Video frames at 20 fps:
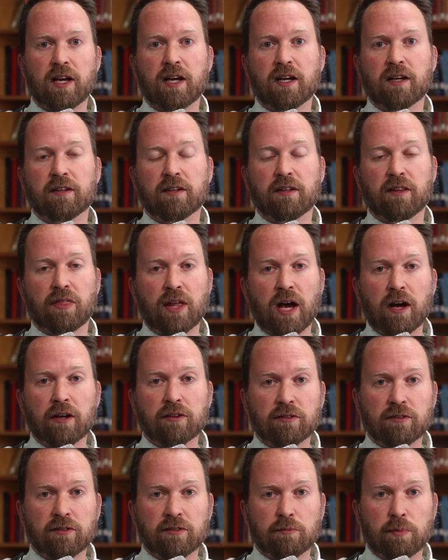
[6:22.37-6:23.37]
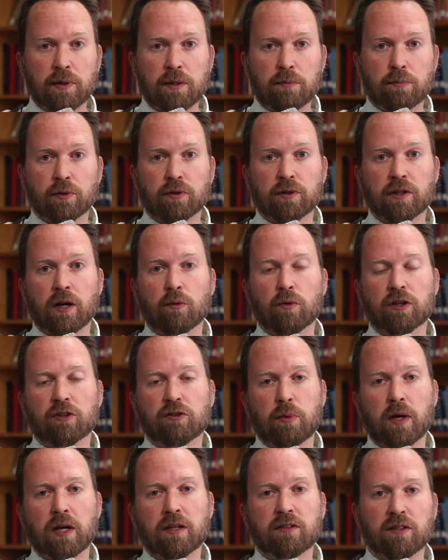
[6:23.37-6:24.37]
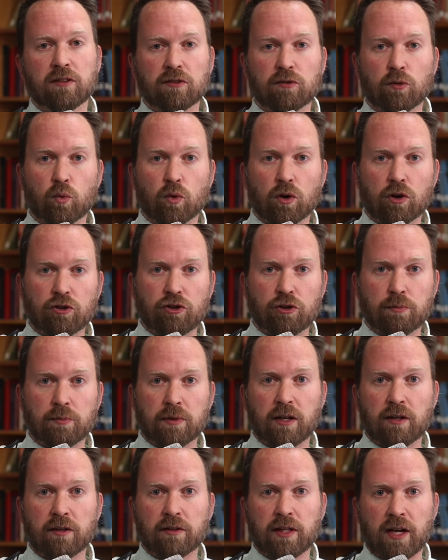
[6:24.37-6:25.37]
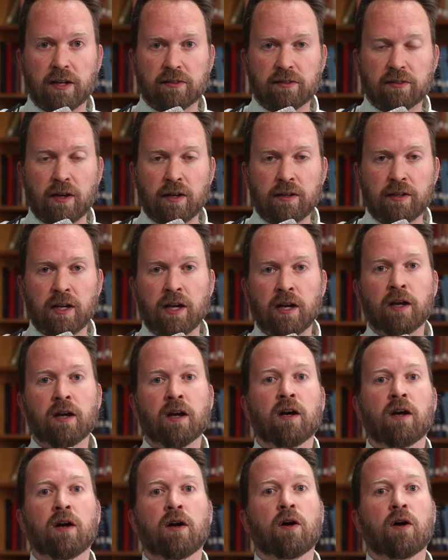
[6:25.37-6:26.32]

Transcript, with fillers: And thousands of people that were expecting to worship there that Sunday